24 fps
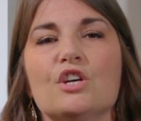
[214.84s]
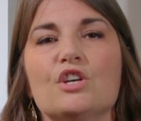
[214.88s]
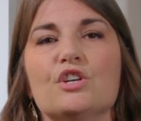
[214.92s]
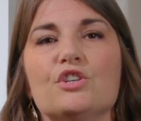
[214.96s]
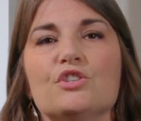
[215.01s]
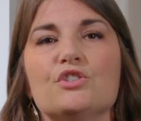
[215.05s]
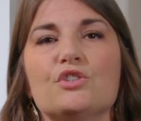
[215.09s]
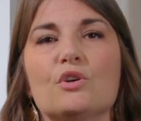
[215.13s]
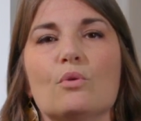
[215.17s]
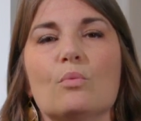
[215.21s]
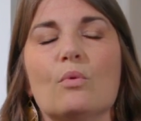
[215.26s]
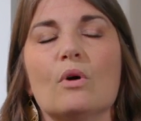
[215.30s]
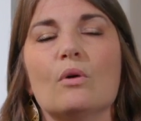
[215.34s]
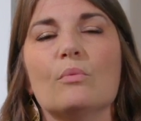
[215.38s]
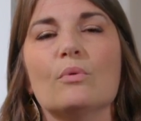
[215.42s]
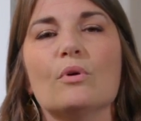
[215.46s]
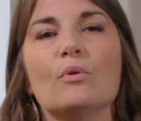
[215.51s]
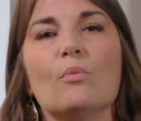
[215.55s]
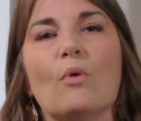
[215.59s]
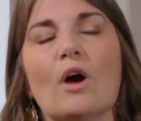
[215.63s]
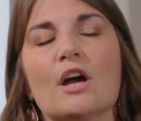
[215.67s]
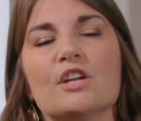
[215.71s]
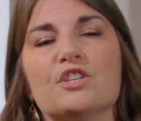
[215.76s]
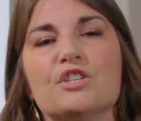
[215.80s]
So what
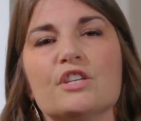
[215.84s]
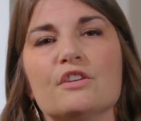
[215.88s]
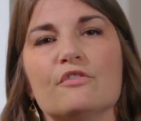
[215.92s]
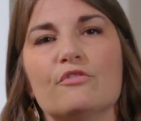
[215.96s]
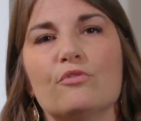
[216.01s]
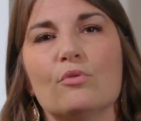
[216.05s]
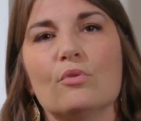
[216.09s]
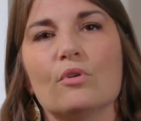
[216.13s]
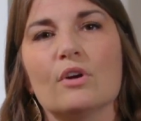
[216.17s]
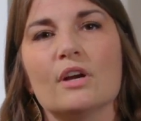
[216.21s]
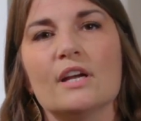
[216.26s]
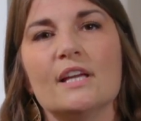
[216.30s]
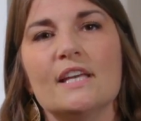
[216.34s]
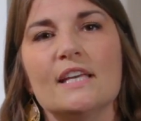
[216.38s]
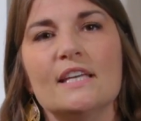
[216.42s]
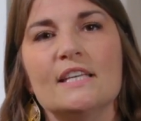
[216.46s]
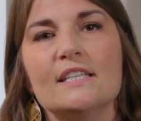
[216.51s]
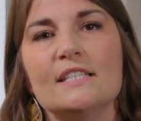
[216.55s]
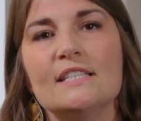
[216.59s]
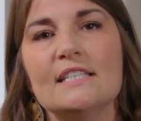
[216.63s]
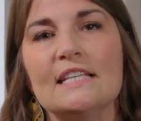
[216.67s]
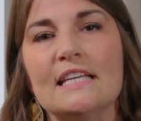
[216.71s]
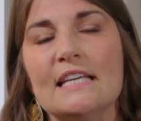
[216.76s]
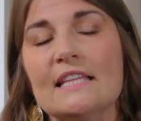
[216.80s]
we're watching for
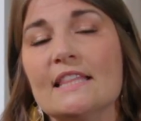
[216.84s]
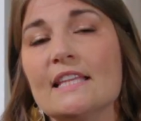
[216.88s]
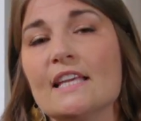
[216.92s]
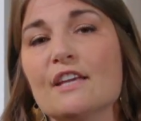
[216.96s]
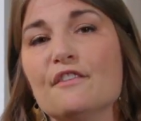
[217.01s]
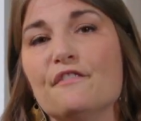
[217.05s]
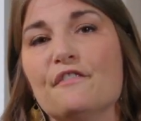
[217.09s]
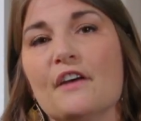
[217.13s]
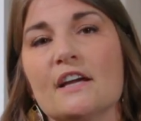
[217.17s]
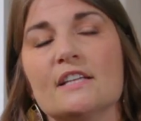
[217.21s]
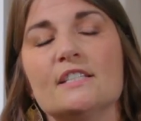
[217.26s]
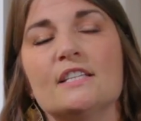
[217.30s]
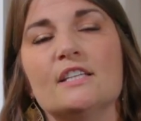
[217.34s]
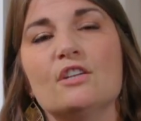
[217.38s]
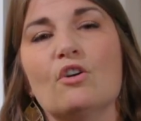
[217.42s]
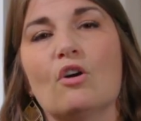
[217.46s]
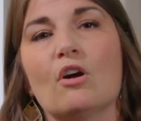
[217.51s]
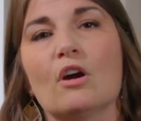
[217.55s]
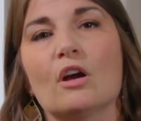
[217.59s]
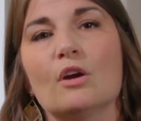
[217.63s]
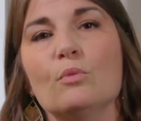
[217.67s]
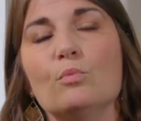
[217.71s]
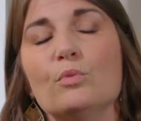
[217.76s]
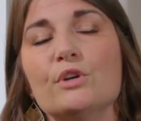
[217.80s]
is in the affected
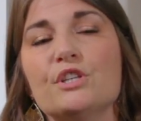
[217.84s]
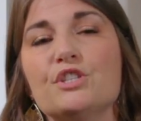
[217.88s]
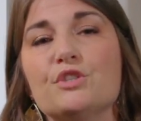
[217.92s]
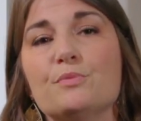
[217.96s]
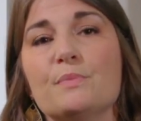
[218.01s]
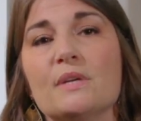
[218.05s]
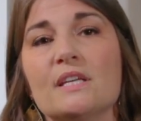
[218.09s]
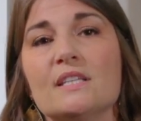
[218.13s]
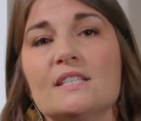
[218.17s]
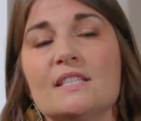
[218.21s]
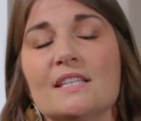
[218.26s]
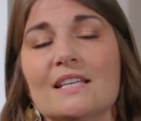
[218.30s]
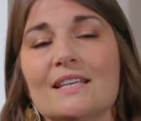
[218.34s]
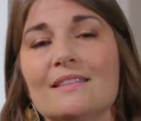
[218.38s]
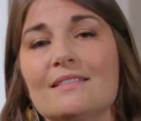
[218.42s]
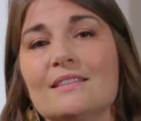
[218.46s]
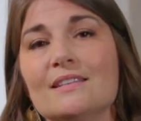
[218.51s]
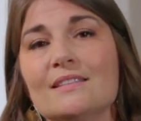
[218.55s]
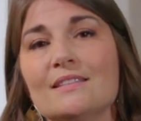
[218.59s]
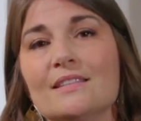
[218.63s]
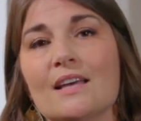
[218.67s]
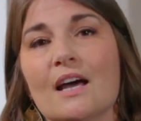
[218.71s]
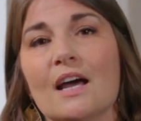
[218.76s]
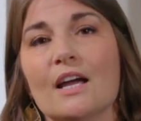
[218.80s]
arm, which means in
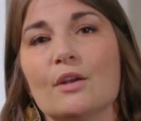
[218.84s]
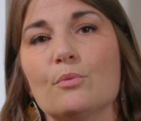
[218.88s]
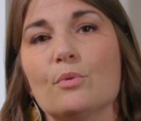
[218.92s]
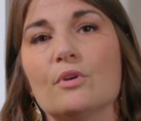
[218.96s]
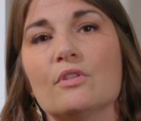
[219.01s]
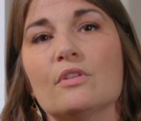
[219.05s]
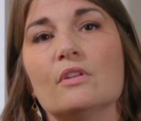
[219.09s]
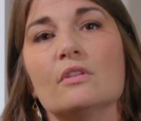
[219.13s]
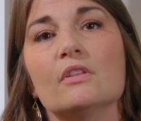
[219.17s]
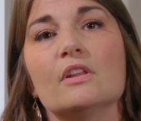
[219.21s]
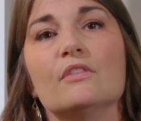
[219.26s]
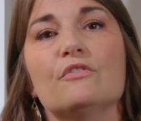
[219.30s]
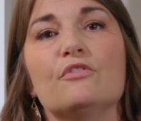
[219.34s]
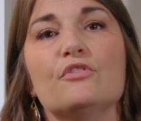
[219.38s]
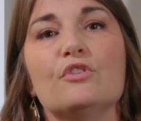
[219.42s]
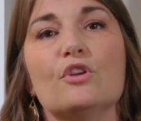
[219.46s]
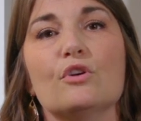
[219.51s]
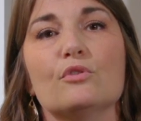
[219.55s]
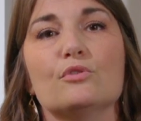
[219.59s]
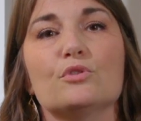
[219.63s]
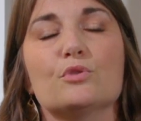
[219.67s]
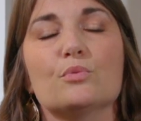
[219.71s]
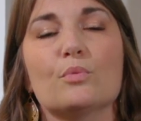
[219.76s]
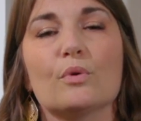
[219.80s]
the side where the lymph
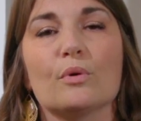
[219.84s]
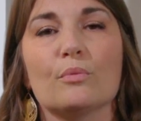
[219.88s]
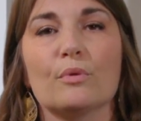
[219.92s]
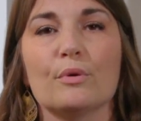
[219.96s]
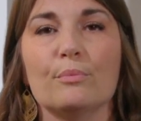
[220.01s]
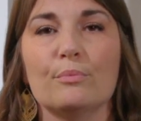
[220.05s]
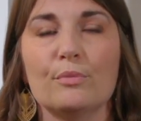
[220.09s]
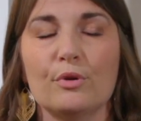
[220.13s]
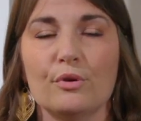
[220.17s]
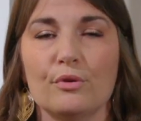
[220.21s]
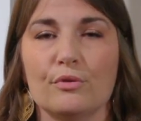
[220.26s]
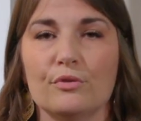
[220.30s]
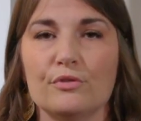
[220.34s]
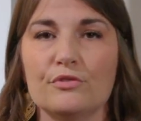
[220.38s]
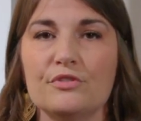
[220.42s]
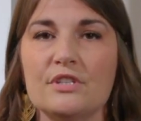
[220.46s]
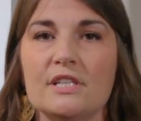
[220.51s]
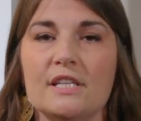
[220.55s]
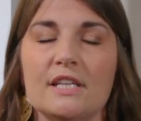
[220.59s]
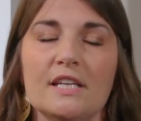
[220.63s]
nodes were removed.